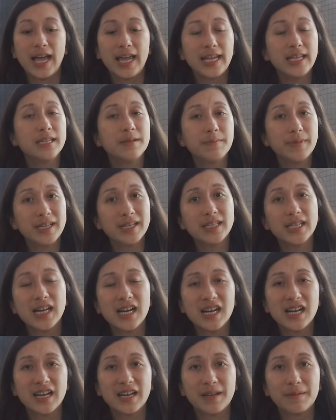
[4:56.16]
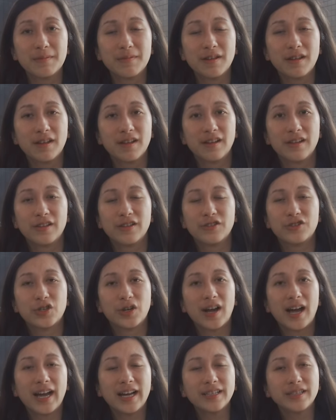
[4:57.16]
In the meantime,
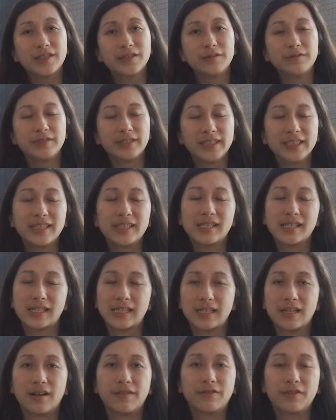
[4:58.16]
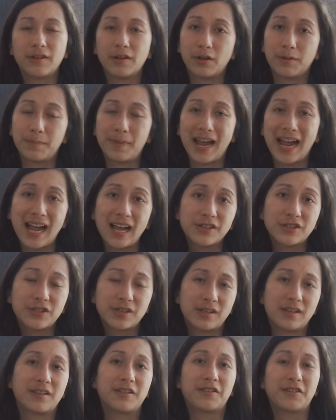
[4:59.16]
Try to really discover your
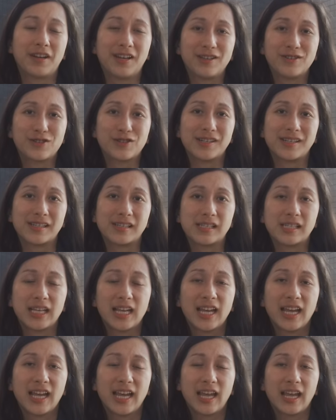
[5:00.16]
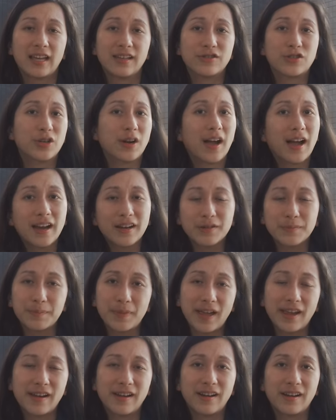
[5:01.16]
passion and your interest, and try to
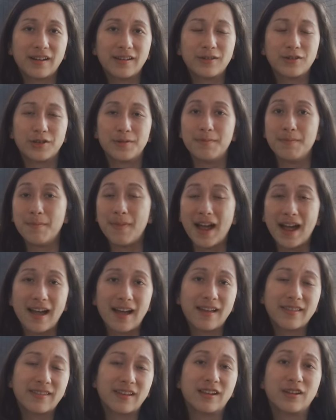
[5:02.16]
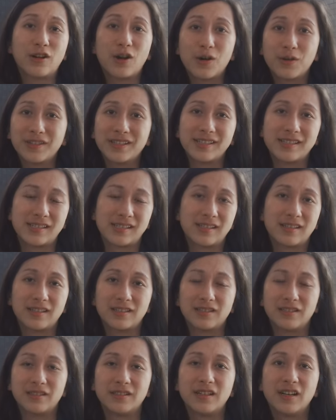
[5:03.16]
pair your math and coding
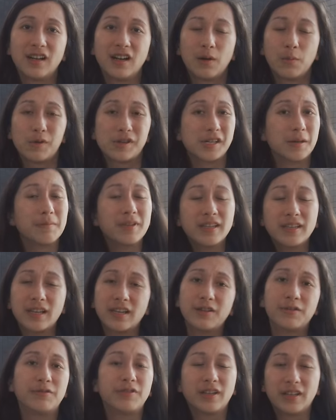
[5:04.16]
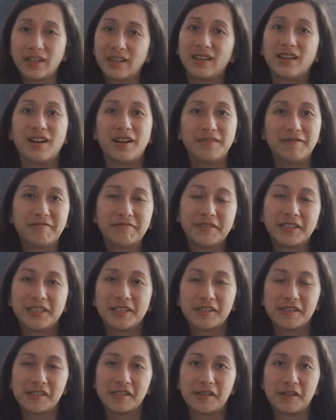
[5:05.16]
skill with something that you really love.
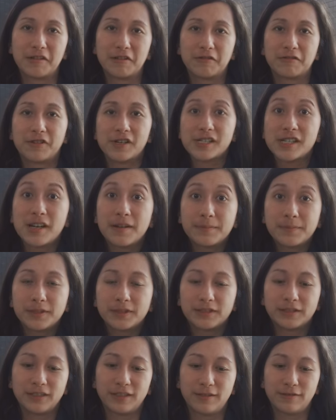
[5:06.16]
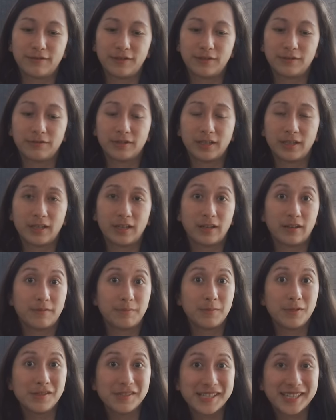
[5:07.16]
So for example, if you really
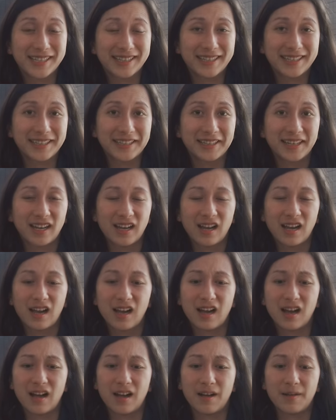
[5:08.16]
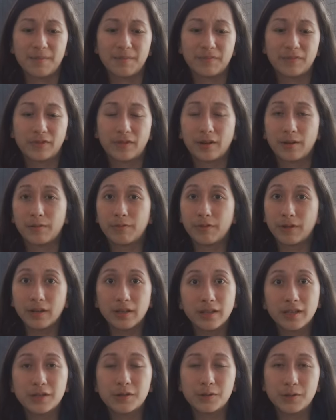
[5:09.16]
love music, there are
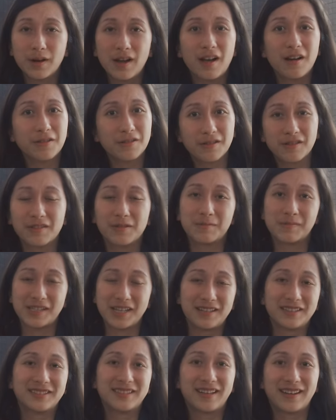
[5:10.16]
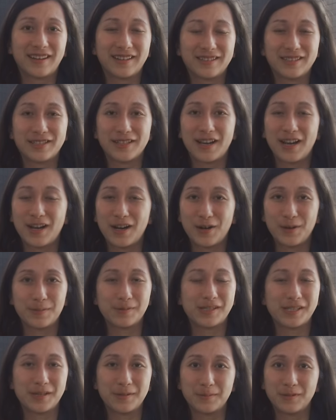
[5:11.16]
really cool algorithms out there to
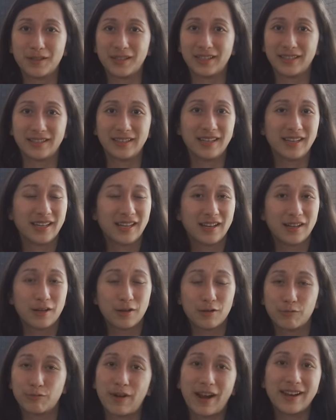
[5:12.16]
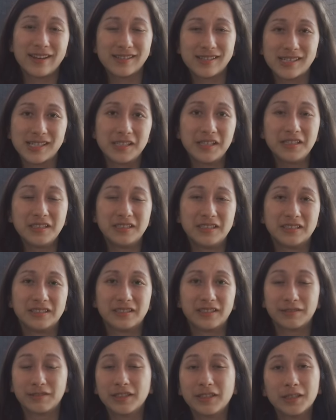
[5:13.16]
help someone write a song.
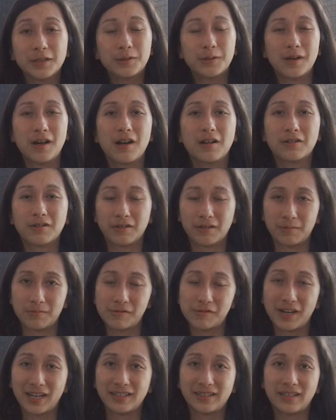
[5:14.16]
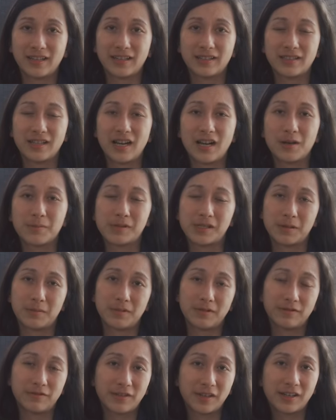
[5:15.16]
There are really cool algorithms right there to help
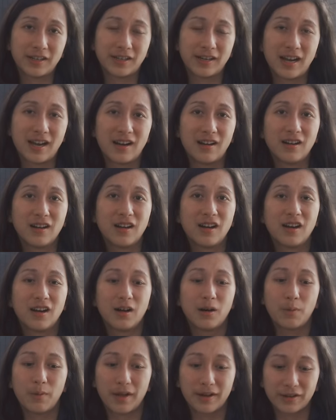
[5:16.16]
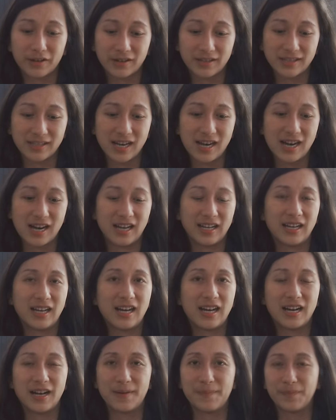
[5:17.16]
someone figure out whether or
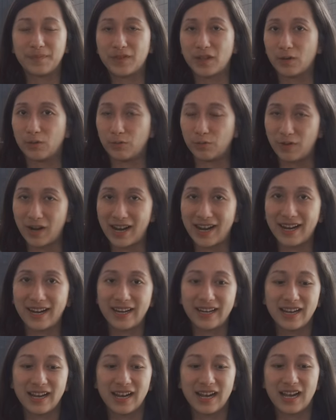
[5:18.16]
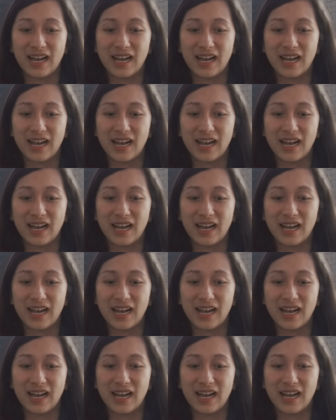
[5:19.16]
not the right